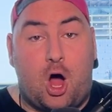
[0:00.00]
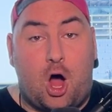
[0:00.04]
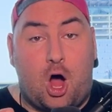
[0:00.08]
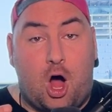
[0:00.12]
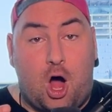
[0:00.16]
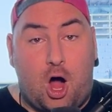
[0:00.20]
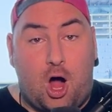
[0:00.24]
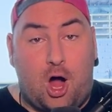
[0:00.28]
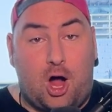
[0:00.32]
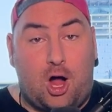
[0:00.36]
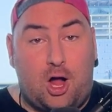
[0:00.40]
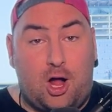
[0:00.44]

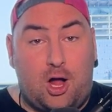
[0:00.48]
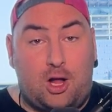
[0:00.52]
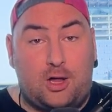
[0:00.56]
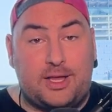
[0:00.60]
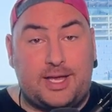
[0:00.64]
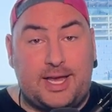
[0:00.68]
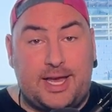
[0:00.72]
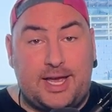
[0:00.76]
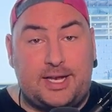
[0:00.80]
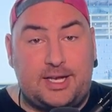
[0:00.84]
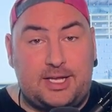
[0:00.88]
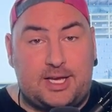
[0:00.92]
all
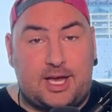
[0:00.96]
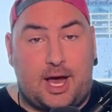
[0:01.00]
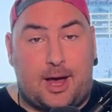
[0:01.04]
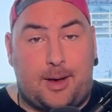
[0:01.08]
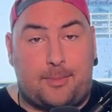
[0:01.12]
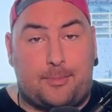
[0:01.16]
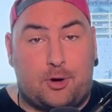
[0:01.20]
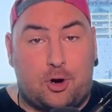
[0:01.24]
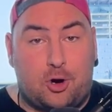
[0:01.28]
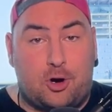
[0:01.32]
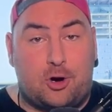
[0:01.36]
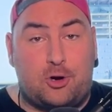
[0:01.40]

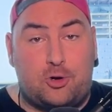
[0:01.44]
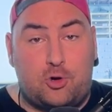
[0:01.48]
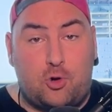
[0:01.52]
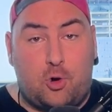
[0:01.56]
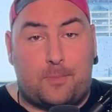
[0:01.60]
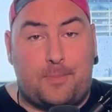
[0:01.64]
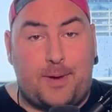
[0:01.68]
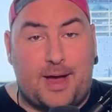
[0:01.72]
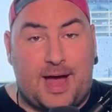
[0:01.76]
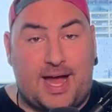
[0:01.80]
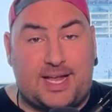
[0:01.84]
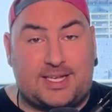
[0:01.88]
income, earned or
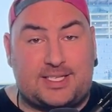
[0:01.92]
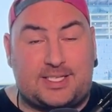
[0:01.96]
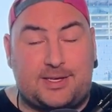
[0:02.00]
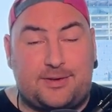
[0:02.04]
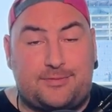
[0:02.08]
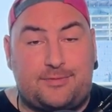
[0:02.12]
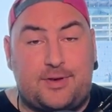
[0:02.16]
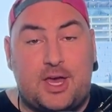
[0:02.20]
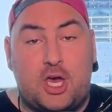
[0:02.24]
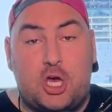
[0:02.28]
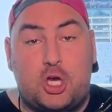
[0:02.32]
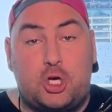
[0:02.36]

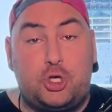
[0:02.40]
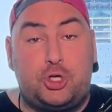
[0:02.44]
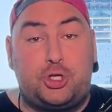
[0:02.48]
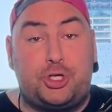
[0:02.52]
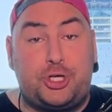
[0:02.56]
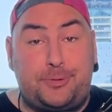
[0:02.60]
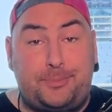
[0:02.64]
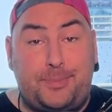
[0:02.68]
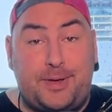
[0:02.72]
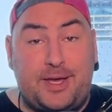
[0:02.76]
passive, you should be